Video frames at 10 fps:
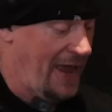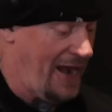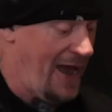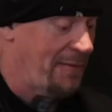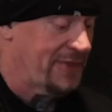
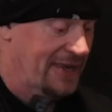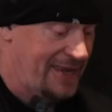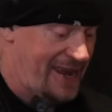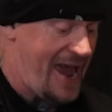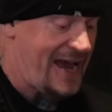And I'm the
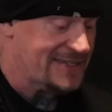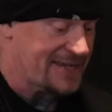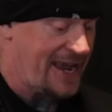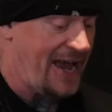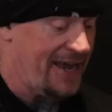
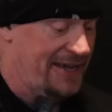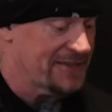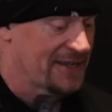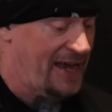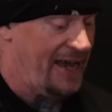last guy in
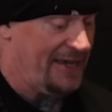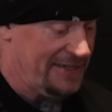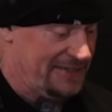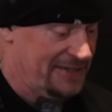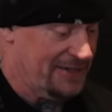the
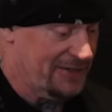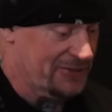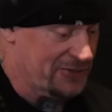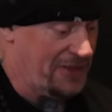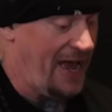line,
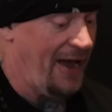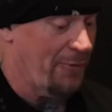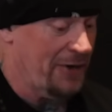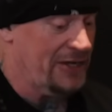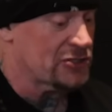so the
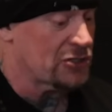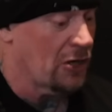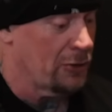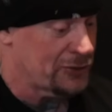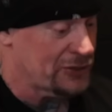highway is
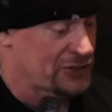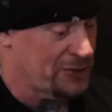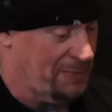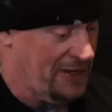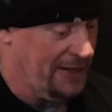closest
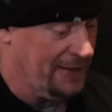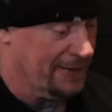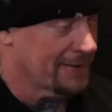to me.